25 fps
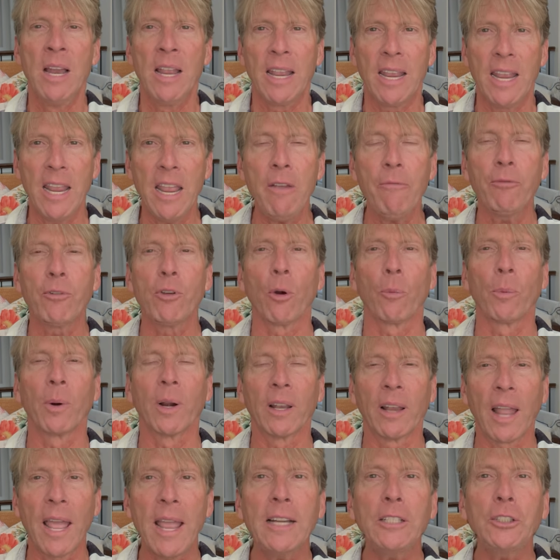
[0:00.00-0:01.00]
if your
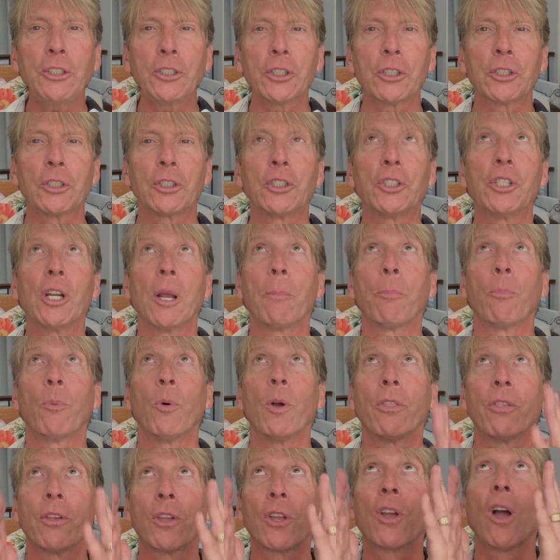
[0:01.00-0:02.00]
relationship
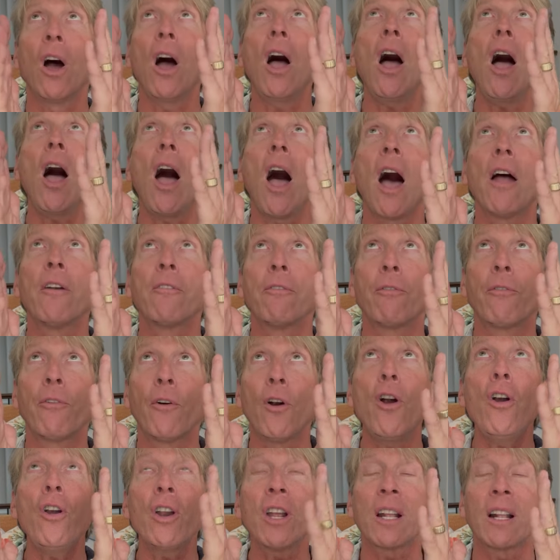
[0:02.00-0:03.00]
with God
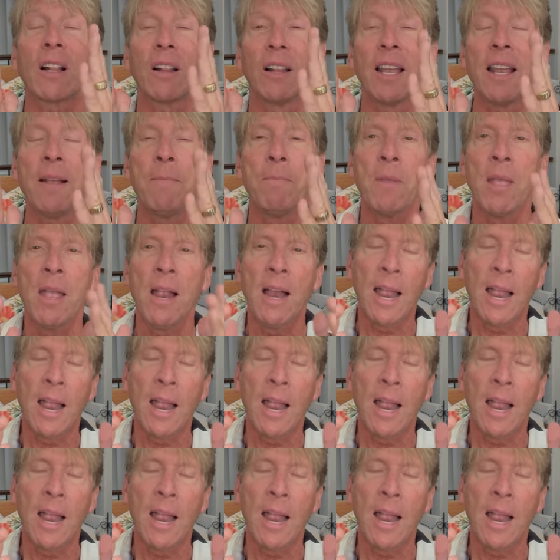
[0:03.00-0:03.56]
vertically